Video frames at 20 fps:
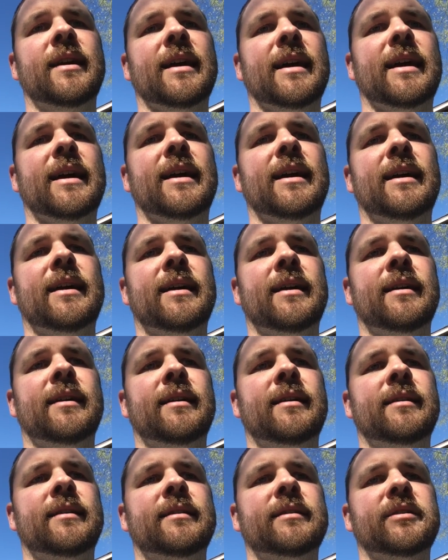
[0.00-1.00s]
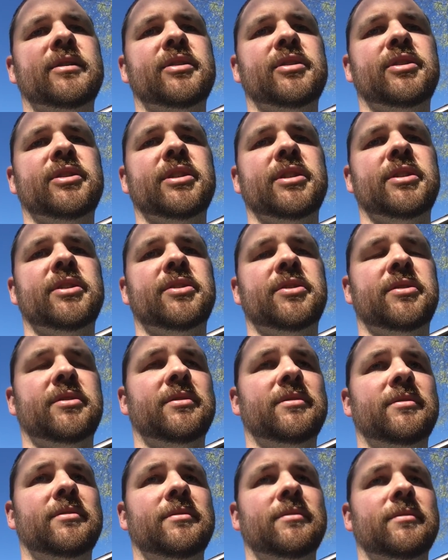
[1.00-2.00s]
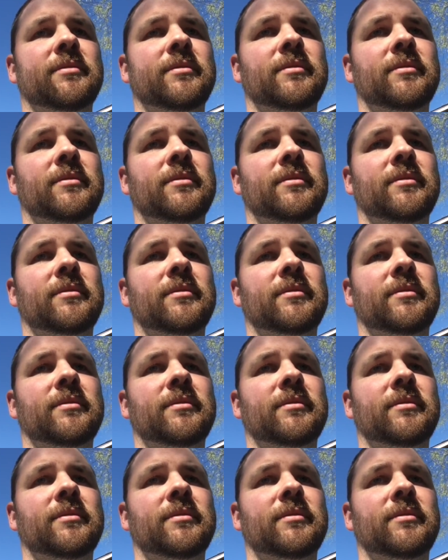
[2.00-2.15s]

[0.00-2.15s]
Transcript: I just